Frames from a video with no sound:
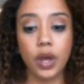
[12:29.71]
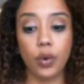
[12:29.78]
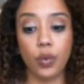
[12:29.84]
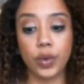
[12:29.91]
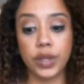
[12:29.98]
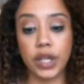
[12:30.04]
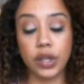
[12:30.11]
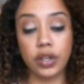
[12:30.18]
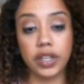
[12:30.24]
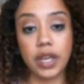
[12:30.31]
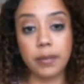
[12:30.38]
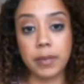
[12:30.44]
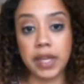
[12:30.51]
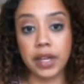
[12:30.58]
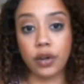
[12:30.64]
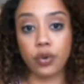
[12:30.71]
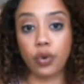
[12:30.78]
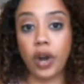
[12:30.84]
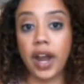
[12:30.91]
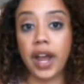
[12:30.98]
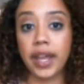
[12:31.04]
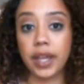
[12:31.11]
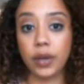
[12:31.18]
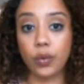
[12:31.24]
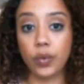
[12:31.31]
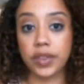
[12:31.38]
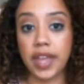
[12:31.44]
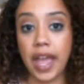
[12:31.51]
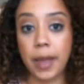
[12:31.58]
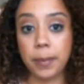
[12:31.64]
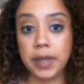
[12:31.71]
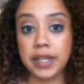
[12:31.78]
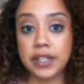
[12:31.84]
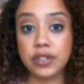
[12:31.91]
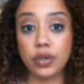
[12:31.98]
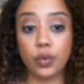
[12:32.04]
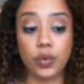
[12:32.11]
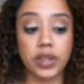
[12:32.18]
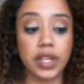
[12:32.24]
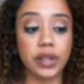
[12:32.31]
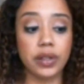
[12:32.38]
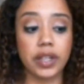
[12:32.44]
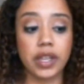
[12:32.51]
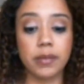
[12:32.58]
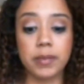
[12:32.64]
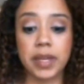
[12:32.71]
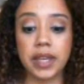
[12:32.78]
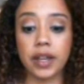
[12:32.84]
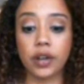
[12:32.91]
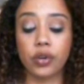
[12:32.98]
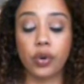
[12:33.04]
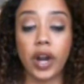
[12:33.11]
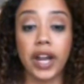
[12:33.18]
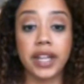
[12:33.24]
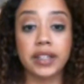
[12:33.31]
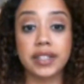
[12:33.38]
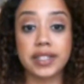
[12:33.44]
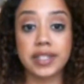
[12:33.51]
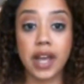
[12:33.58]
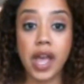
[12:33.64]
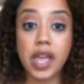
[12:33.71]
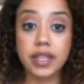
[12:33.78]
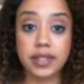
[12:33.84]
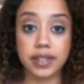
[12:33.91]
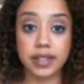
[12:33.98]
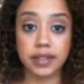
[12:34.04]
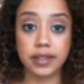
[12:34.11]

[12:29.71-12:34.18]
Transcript: Would they look at me and cry with happiness, or would they look at me and cry in disgust?